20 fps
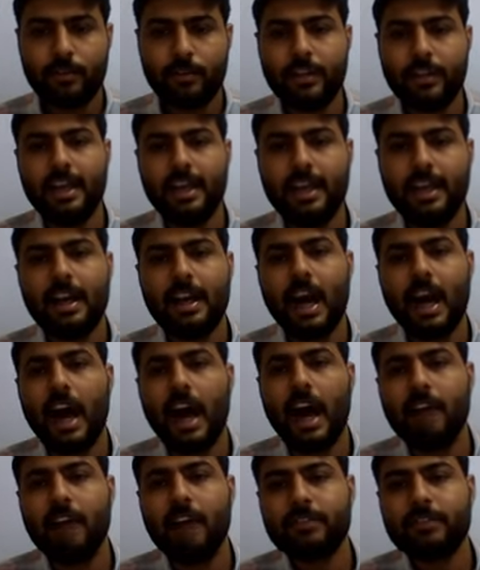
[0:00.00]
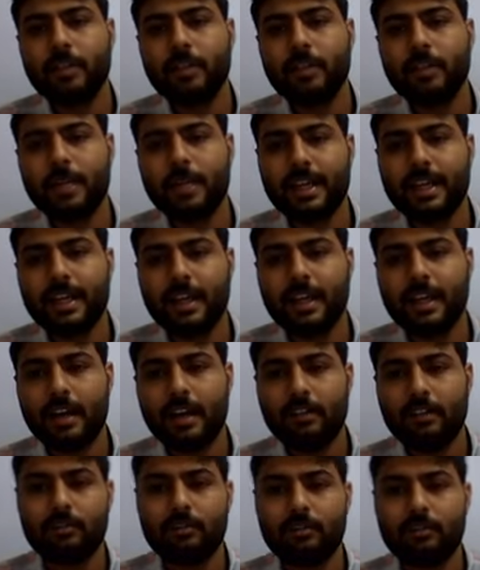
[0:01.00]
Fill half the
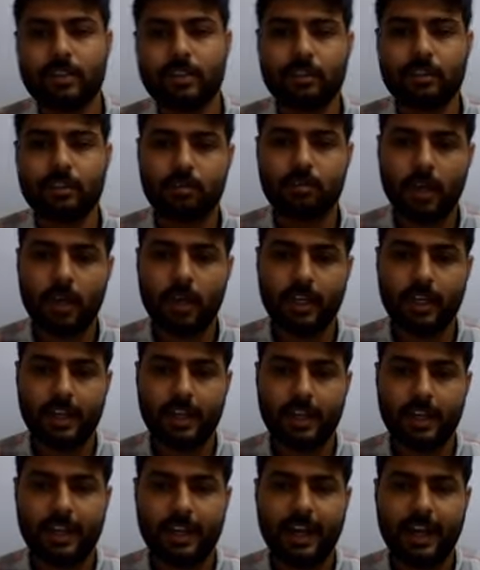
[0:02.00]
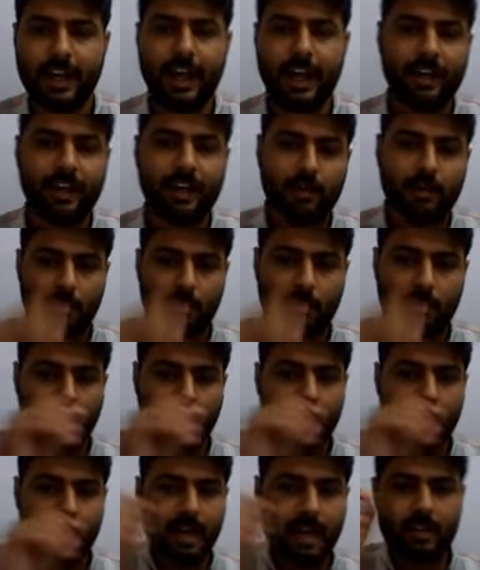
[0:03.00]
beaker with water and
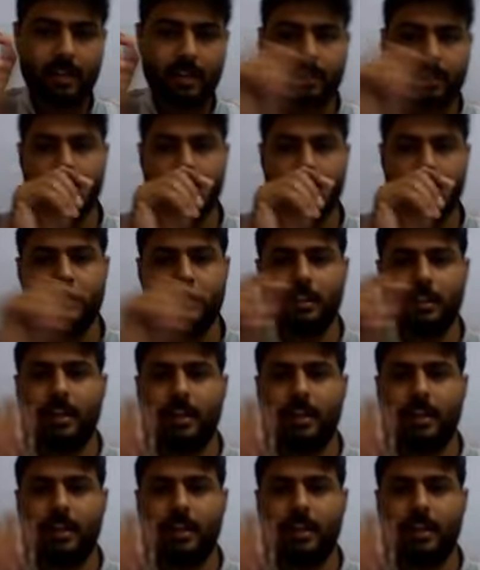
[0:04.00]
mark the